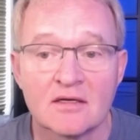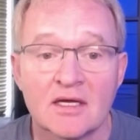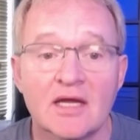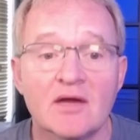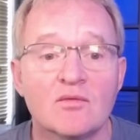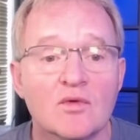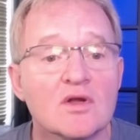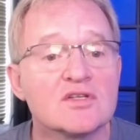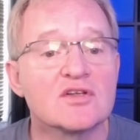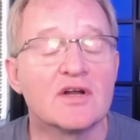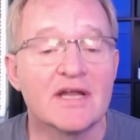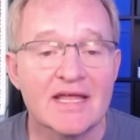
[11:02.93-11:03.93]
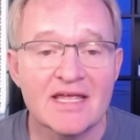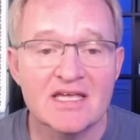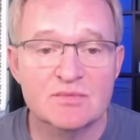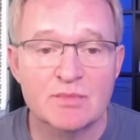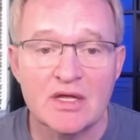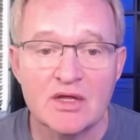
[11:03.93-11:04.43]
It runs on an
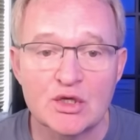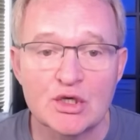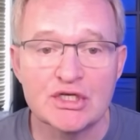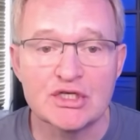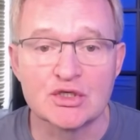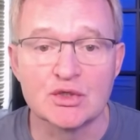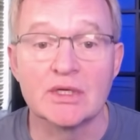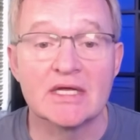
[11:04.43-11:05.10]
ESP32